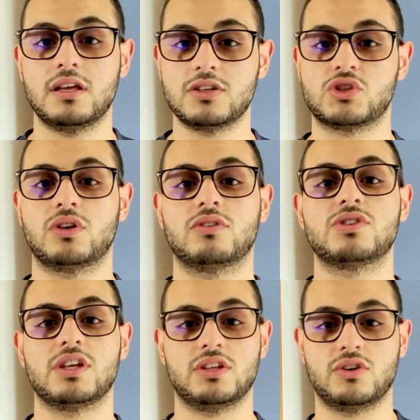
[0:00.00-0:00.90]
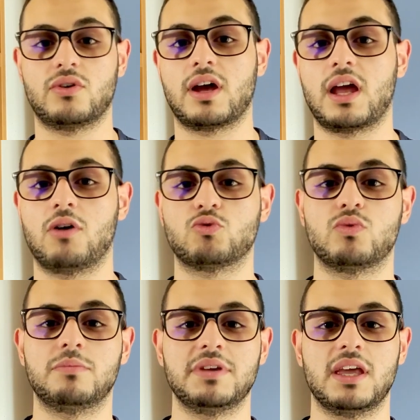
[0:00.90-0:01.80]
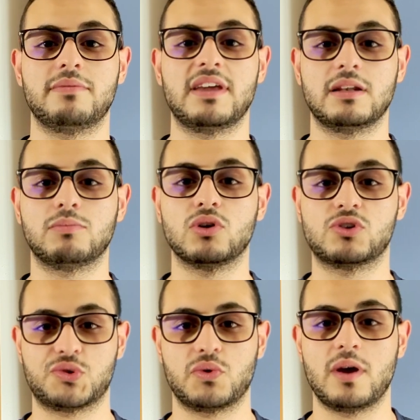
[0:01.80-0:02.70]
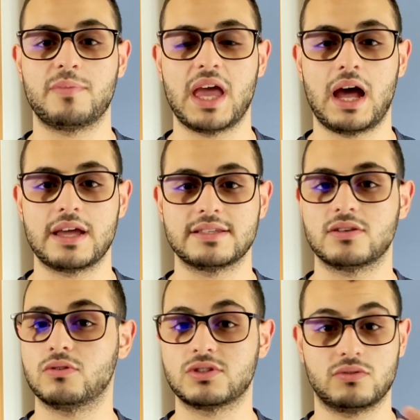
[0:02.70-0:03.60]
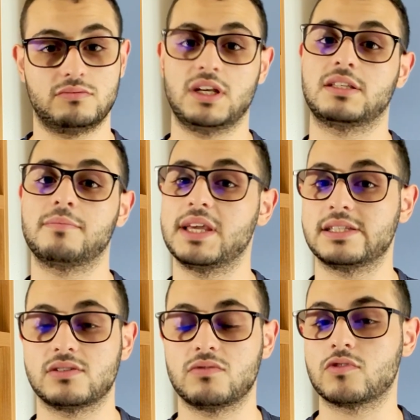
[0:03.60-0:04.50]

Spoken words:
Each node in your account will be available through APIs, also databases, of